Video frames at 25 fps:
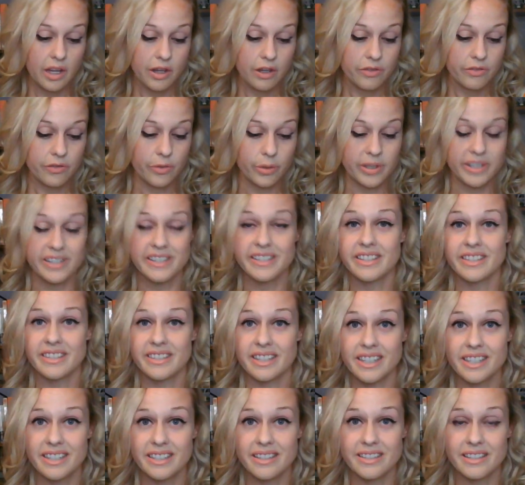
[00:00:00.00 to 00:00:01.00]

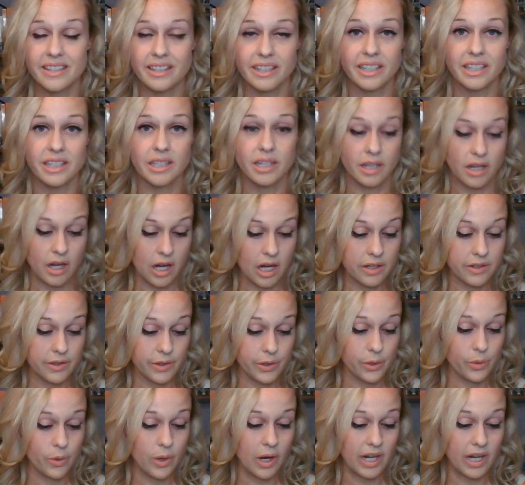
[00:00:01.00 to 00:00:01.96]
46 in new